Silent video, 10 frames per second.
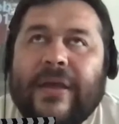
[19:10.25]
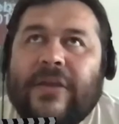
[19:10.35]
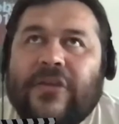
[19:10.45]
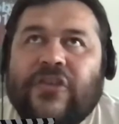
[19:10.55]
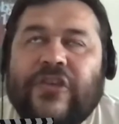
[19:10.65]

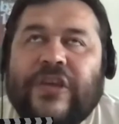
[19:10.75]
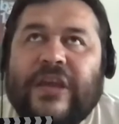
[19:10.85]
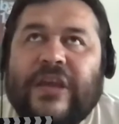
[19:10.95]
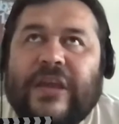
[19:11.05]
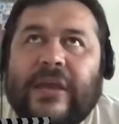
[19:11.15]

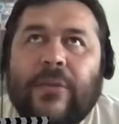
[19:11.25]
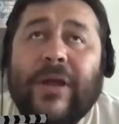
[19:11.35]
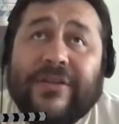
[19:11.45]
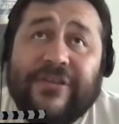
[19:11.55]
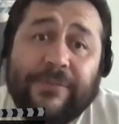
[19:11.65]

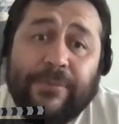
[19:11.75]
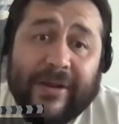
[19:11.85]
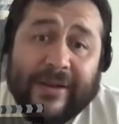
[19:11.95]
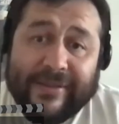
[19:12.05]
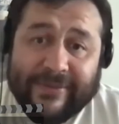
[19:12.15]
She's
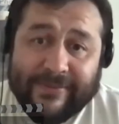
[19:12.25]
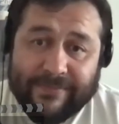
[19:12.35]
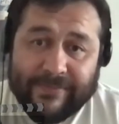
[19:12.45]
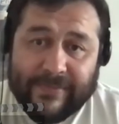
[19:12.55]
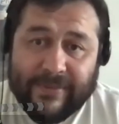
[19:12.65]
pregnant
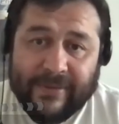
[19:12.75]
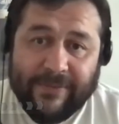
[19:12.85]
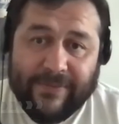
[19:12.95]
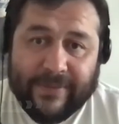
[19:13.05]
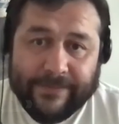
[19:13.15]
in the
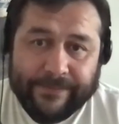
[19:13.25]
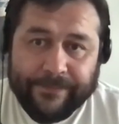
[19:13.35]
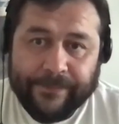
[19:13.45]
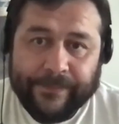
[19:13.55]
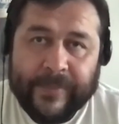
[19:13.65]
film.
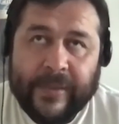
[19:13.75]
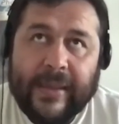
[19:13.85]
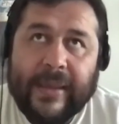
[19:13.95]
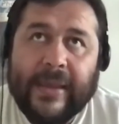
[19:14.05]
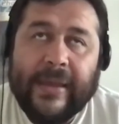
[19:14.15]

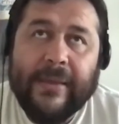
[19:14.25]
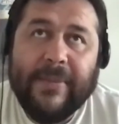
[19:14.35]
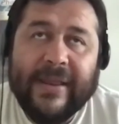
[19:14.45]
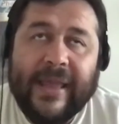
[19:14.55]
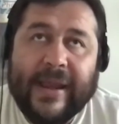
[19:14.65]

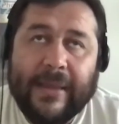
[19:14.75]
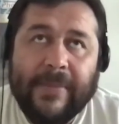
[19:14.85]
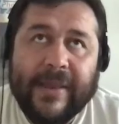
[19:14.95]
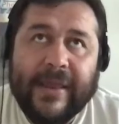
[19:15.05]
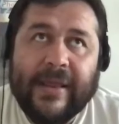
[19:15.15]
Mariana
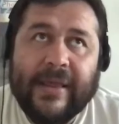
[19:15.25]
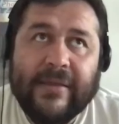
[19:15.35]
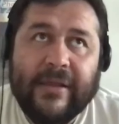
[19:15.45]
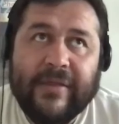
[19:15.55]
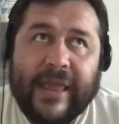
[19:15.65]

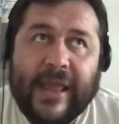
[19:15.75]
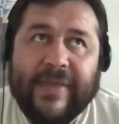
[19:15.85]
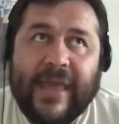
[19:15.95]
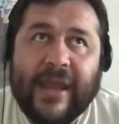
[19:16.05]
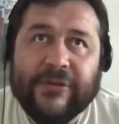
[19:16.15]
Delverian,
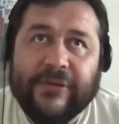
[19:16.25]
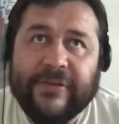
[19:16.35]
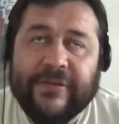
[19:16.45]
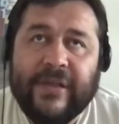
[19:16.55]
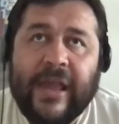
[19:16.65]
the
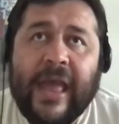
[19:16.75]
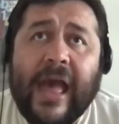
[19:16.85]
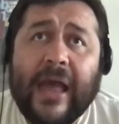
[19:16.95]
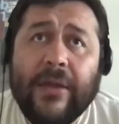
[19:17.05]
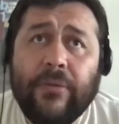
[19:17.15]
actress.
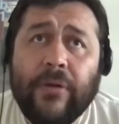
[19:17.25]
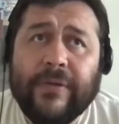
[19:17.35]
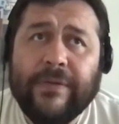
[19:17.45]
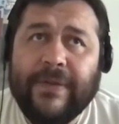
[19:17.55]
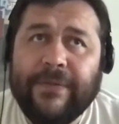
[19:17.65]
I wrote
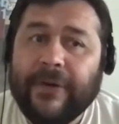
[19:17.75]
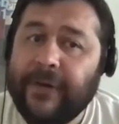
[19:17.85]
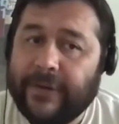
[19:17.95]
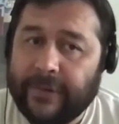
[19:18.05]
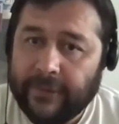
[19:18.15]
the film for her.